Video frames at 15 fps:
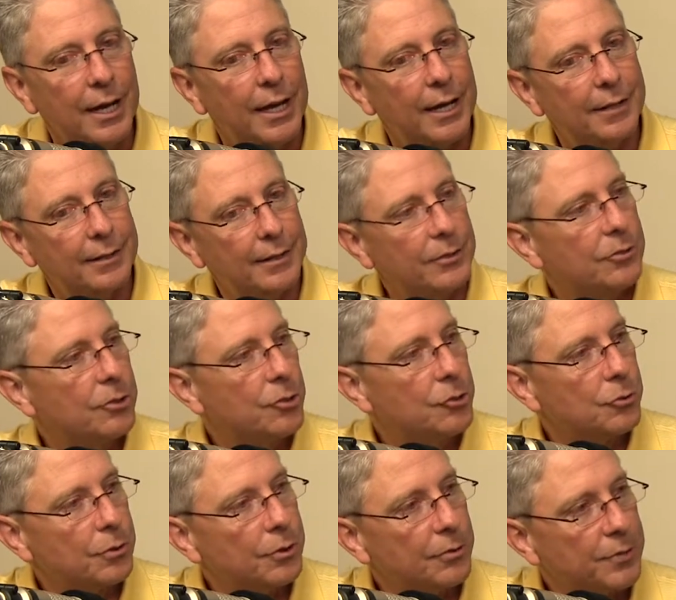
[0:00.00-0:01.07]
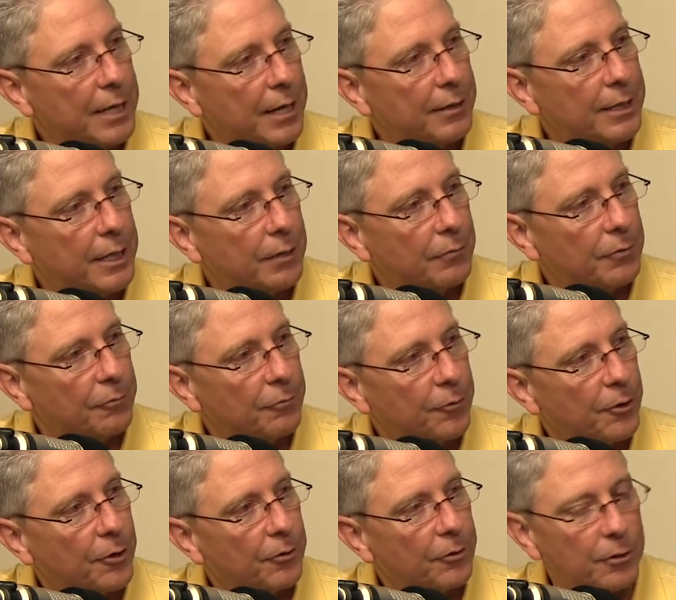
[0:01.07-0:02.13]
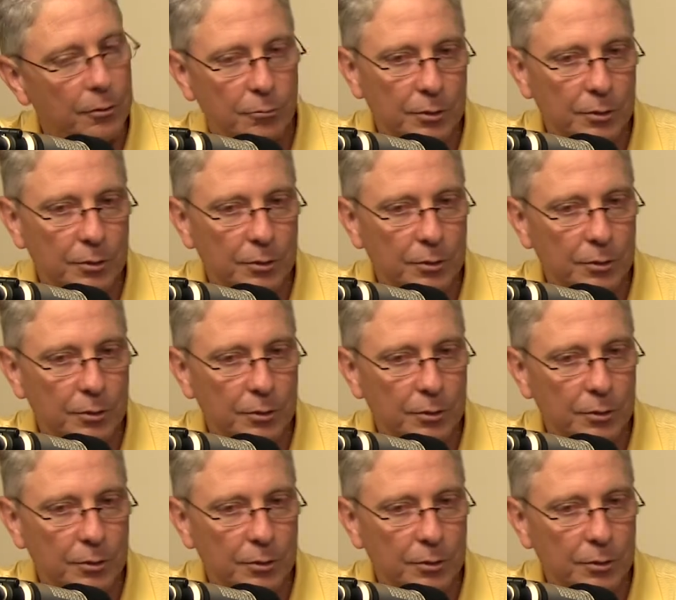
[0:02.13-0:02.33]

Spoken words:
and then to drill down even further,